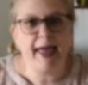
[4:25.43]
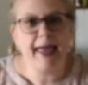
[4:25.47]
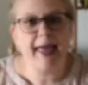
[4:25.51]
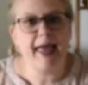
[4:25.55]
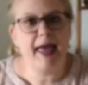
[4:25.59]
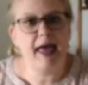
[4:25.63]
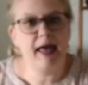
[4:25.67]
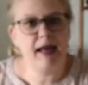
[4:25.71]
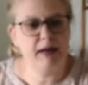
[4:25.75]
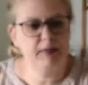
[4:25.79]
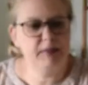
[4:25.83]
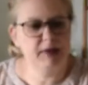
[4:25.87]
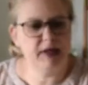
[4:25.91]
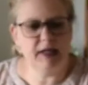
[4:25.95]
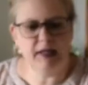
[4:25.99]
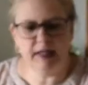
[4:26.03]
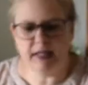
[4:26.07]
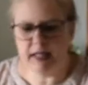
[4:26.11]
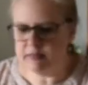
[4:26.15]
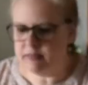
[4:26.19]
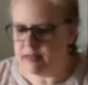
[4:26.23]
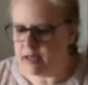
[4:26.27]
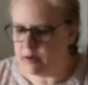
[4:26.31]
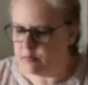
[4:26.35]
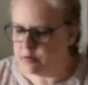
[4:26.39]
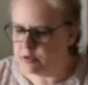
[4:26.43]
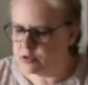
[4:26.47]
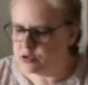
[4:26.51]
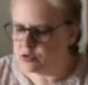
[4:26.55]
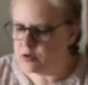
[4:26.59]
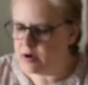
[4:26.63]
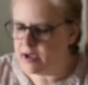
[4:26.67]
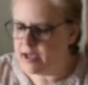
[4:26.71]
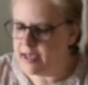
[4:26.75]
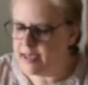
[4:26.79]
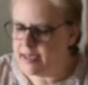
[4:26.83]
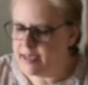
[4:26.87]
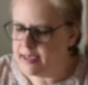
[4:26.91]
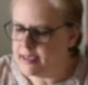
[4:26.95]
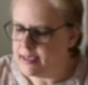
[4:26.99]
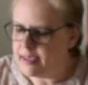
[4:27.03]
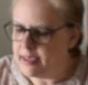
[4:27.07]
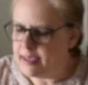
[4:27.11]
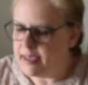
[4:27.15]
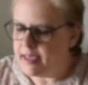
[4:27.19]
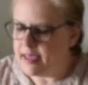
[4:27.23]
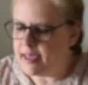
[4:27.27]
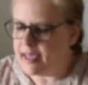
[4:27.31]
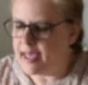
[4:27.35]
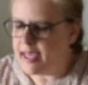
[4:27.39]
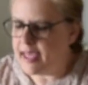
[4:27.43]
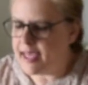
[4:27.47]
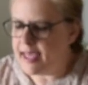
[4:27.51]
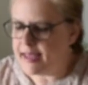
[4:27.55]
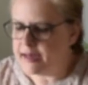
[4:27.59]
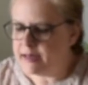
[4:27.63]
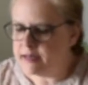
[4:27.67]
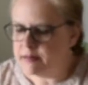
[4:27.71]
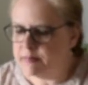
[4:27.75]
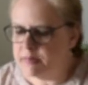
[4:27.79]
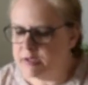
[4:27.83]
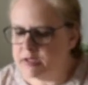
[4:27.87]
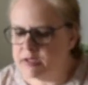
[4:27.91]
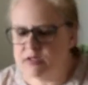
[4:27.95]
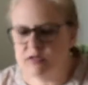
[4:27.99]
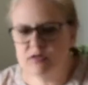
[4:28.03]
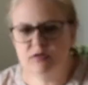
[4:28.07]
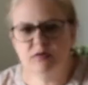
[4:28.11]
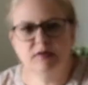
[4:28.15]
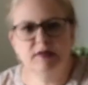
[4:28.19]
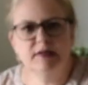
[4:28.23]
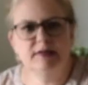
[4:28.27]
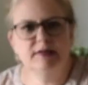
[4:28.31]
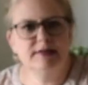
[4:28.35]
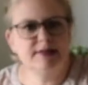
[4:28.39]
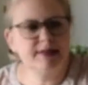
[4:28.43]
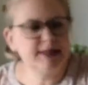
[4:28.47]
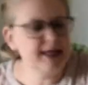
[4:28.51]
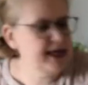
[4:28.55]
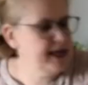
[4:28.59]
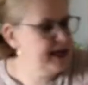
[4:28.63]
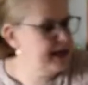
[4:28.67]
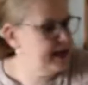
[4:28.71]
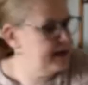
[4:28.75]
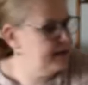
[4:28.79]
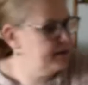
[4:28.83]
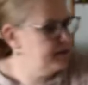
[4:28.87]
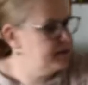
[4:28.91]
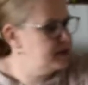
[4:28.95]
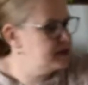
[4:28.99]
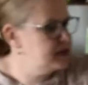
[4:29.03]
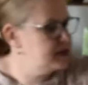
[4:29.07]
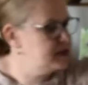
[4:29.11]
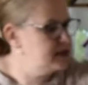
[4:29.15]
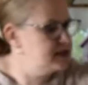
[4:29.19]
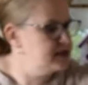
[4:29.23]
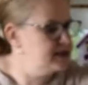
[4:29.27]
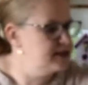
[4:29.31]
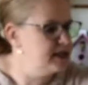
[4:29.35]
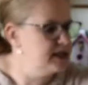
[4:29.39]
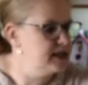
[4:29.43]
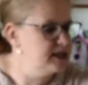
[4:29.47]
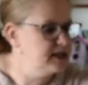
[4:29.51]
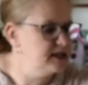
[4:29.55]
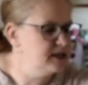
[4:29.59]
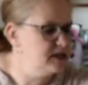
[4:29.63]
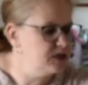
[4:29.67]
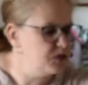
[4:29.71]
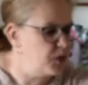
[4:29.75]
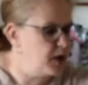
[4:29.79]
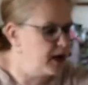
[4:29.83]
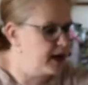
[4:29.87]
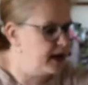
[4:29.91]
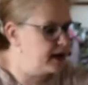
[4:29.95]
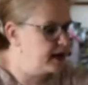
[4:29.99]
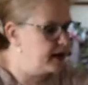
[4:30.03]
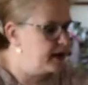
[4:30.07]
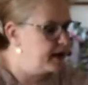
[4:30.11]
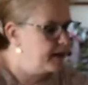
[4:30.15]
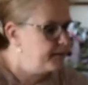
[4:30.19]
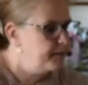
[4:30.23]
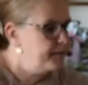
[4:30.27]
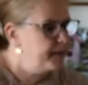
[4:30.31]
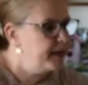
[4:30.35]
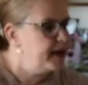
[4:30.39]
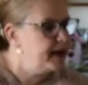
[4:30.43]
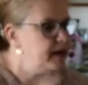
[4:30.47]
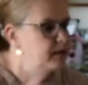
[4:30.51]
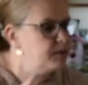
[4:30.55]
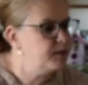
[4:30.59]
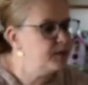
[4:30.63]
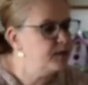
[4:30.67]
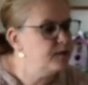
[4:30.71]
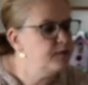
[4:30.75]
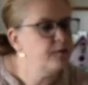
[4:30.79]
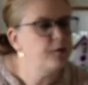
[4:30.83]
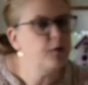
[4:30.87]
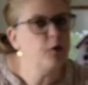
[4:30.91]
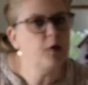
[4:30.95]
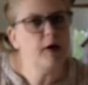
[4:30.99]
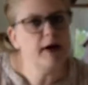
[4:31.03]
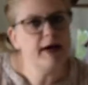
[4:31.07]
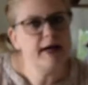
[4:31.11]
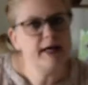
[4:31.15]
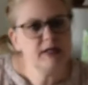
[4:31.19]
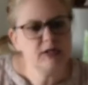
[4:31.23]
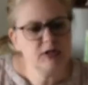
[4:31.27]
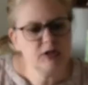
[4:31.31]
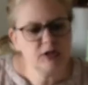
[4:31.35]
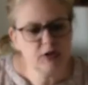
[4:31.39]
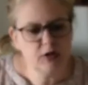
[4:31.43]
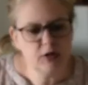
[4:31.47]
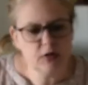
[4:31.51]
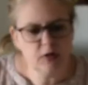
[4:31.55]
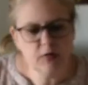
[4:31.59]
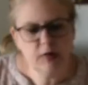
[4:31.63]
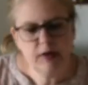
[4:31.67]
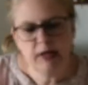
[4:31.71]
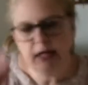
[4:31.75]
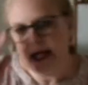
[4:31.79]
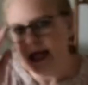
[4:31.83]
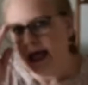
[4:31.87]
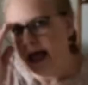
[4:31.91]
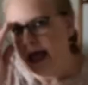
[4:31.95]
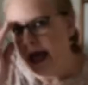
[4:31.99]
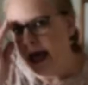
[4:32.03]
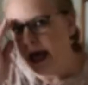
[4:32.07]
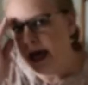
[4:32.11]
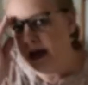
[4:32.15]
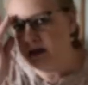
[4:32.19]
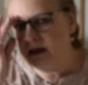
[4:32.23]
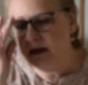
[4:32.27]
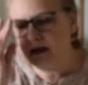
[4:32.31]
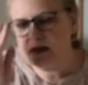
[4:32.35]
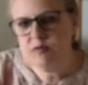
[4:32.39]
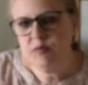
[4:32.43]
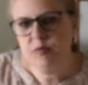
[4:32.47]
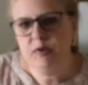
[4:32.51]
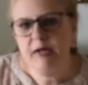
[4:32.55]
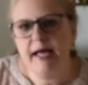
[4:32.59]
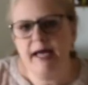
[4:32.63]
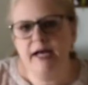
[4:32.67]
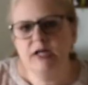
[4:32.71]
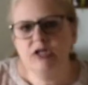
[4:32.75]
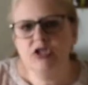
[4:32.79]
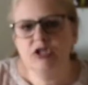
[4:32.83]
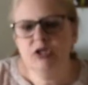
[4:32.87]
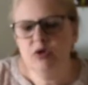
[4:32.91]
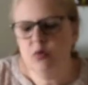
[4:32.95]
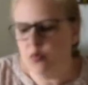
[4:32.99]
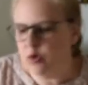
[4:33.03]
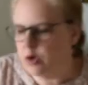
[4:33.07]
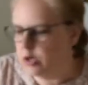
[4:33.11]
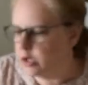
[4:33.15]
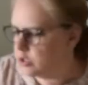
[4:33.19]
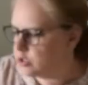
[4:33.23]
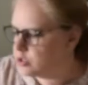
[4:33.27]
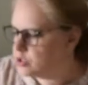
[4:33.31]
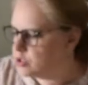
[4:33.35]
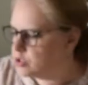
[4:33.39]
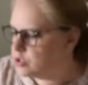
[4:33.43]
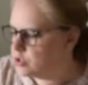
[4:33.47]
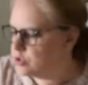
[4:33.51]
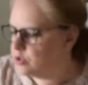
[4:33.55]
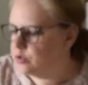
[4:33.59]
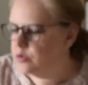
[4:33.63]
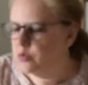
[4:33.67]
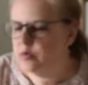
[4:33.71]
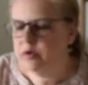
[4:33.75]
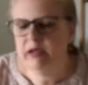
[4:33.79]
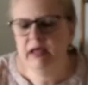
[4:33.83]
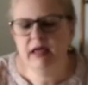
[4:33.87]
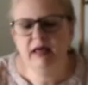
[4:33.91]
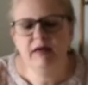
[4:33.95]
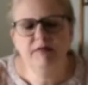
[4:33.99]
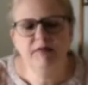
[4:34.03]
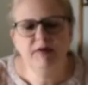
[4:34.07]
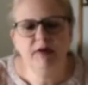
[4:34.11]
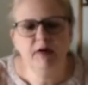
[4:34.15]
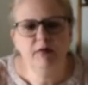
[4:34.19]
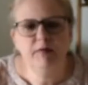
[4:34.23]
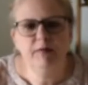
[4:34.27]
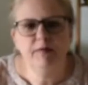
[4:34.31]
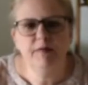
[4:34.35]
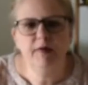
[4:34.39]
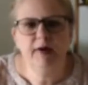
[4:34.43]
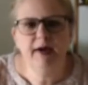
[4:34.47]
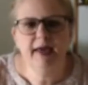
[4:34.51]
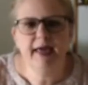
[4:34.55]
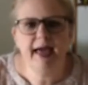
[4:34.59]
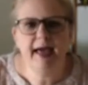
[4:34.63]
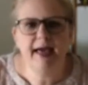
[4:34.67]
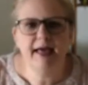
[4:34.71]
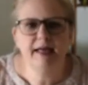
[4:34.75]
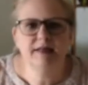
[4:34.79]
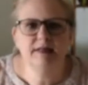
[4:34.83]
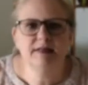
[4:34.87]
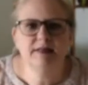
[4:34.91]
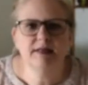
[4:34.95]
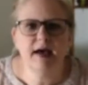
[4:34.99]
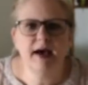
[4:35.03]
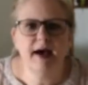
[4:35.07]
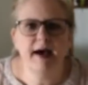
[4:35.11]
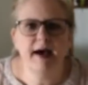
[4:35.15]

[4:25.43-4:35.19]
And I'm going to let that one dry, and I'm going to do the same to this one. But before I do, and this would actually work too if you forget,